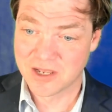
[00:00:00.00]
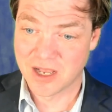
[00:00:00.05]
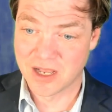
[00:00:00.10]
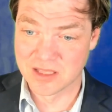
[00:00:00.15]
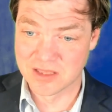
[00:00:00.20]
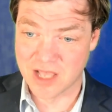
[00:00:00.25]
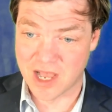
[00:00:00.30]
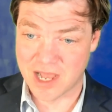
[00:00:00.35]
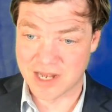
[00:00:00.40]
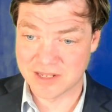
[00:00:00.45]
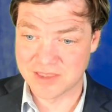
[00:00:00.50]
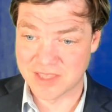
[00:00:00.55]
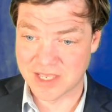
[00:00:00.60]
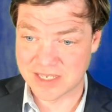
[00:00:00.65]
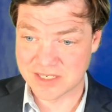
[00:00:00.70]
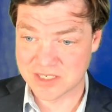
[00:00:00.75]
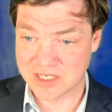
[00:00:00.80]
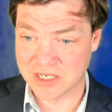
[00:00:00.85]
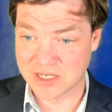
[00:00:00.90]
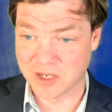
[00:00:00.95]
a lot of
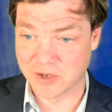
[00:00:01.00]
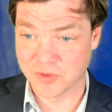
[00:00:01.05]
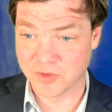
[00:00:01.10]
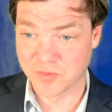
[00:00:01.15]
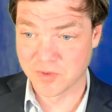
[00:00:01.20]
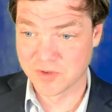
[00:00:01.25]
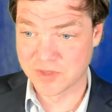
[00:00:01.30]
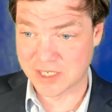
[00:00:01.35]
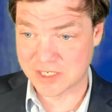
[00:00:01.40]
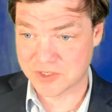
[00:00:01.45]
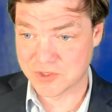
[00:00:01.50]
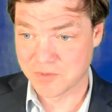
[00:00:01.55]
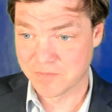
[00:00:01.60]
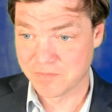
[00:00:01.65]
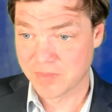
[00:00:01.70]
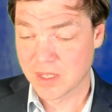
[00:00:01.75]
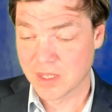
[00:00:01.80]
things can go through this.